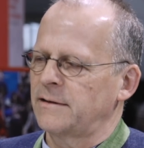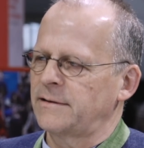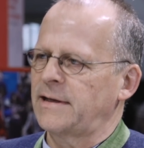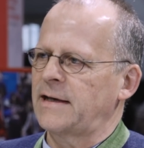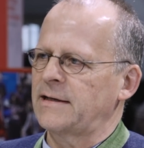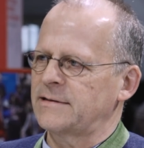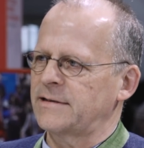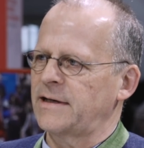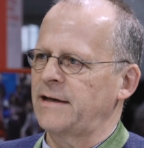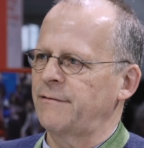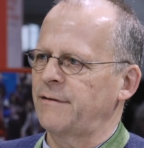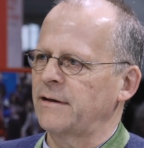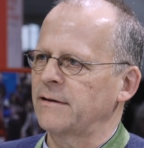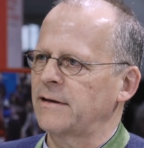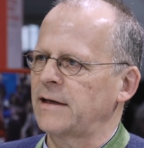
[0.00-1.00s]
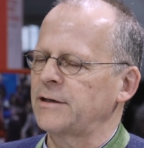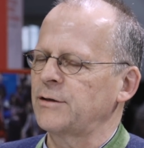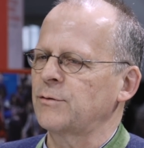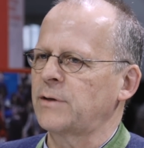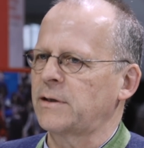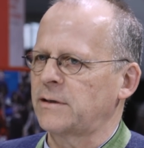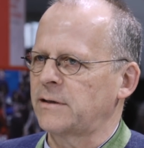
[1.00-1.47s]
A day's saving that
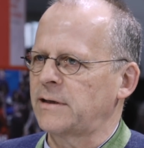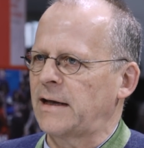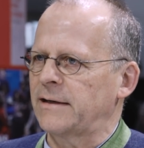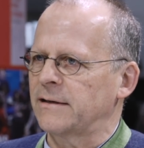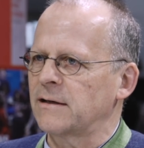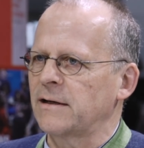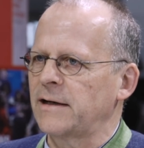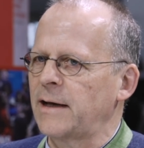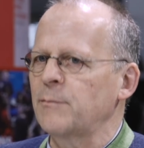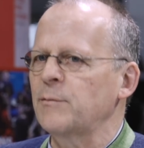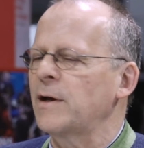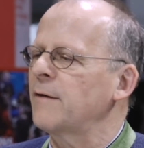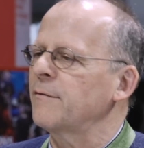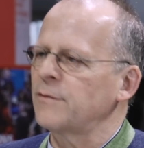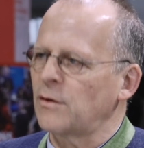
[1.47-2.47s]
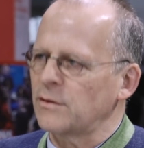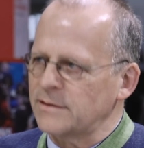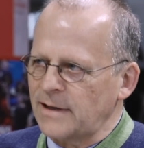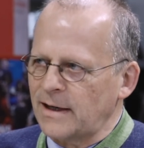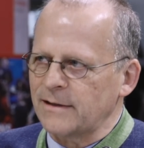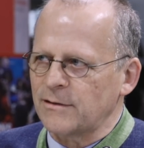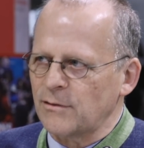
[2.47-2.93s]
you can claim. We have not
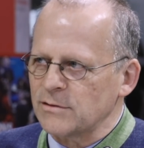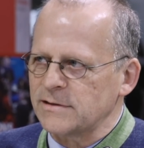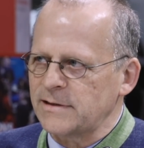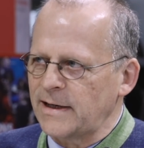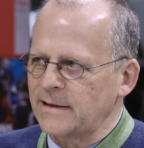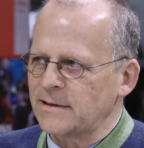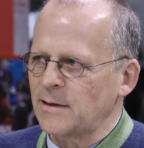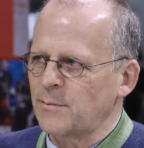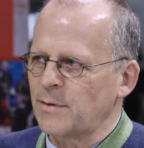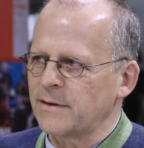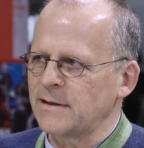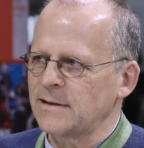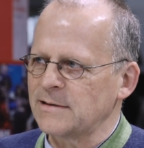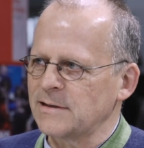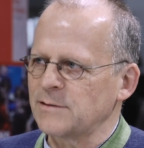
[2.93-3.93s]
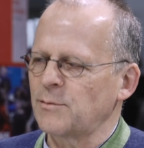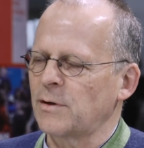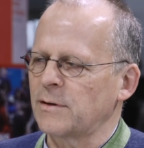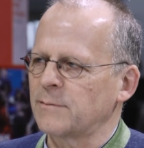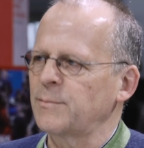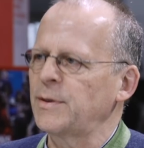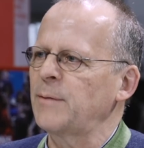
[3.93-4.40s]
done those data, but this yeah. is
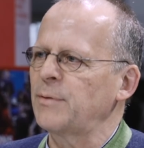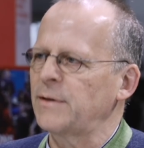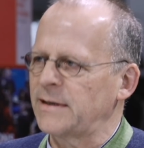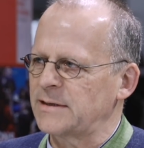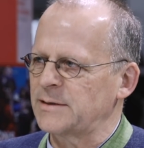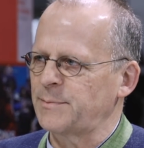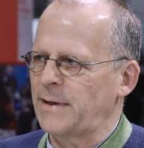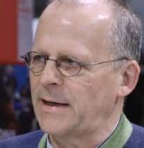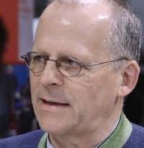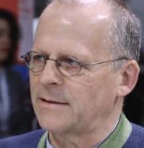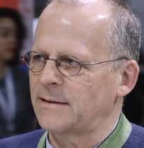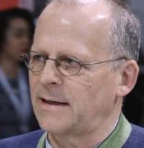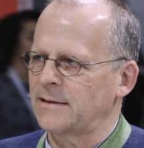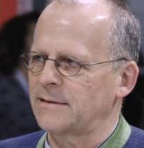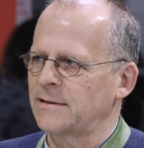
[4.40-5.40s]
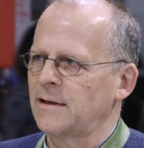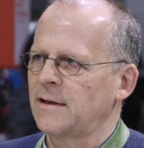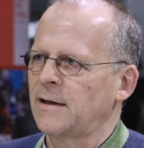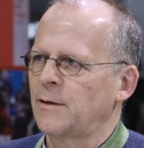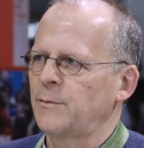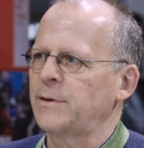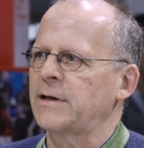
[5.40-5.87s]
what people expect, that
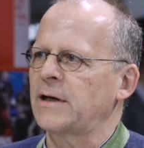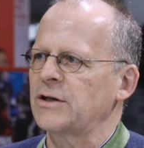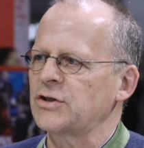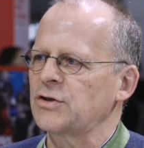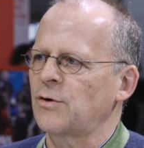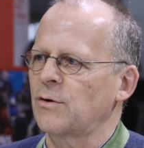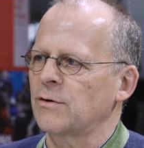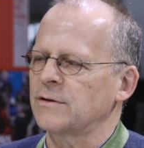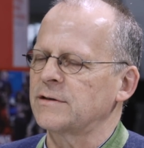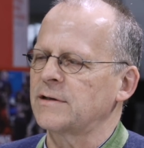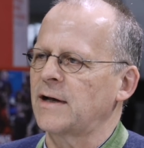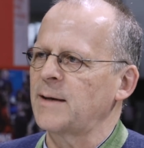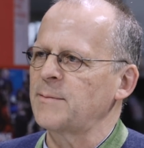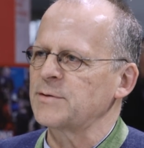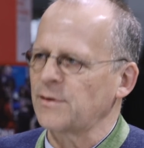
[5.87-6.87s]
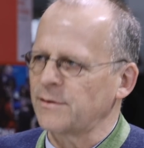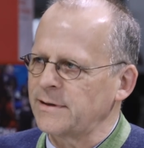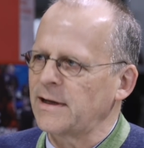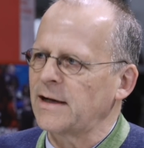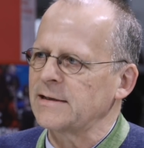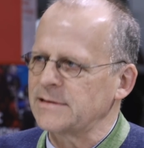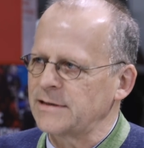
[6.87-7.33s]
we can shorten times on the
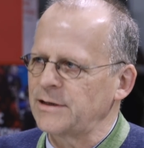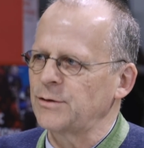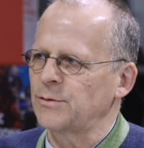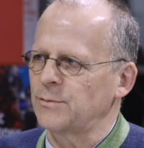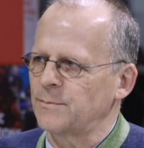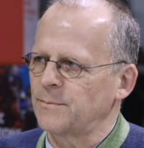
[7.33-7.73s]
ICU.